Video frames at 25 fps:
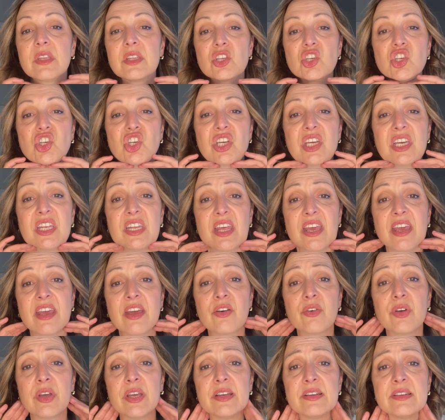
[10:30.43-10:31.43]
Chin
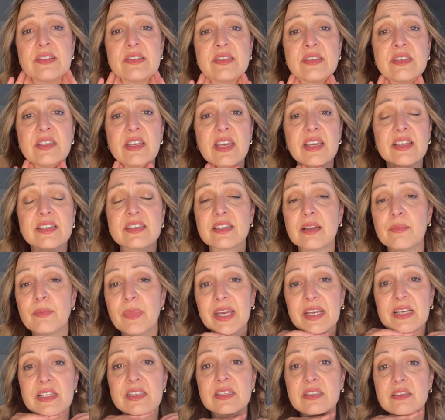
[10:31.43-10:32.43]
areas, yes, it
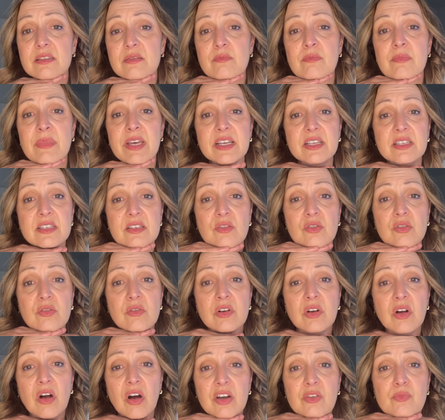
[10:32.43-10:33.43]
makes
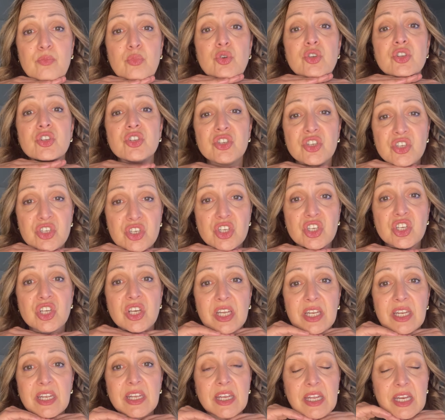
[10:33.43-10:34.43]
kind of pushes your
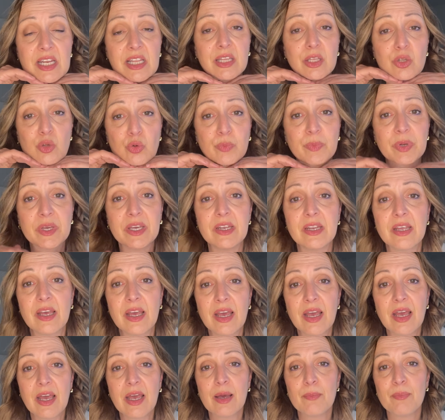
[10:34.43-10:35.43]
chin in a little bit,
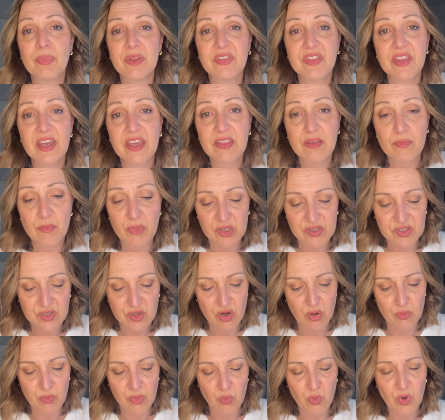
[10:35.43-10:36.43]
but they're the most
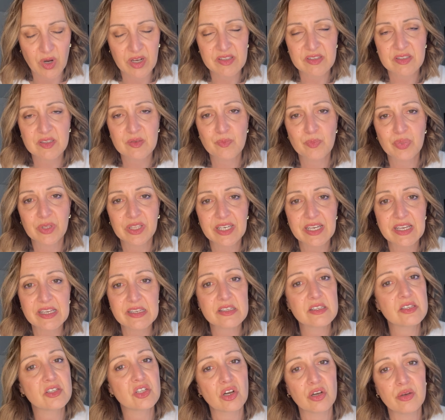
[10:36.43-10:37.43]
common ones.
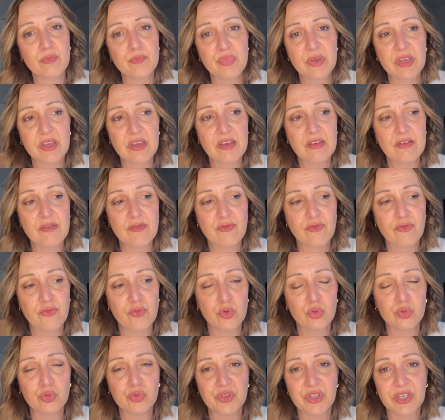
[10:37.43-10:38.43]
Please don't be
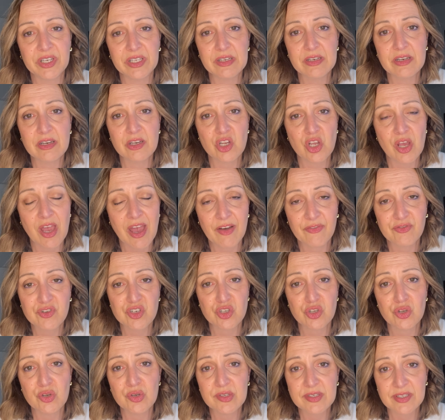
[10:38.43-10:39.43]
fooled that you have to
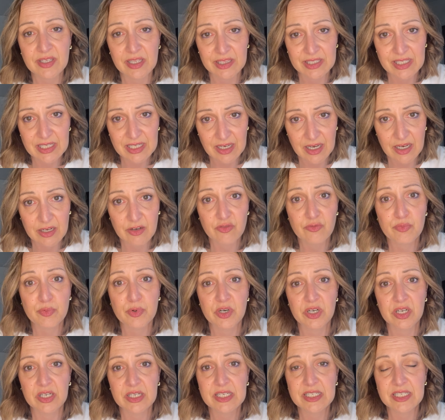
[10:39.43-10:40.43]
use a ton of
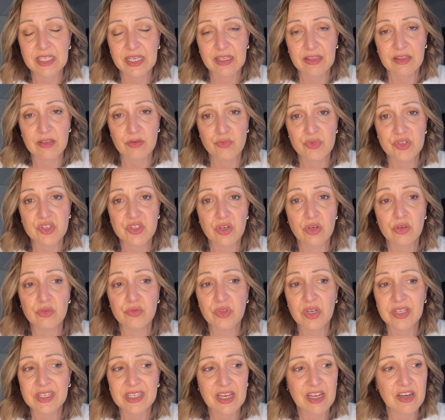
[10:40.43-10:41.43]
product to get the result.
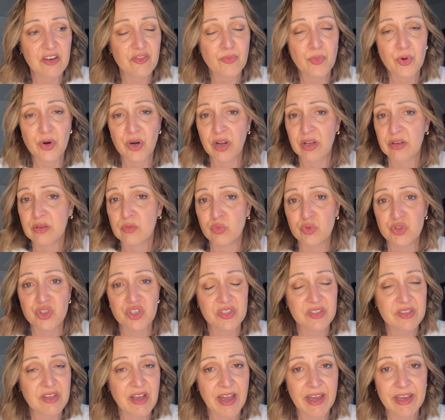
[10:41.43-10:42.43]
A ton of product will
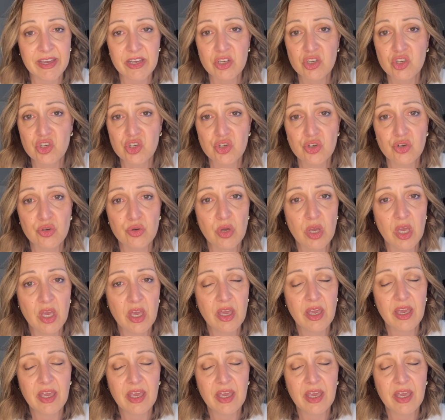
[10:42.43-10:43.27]
just age you.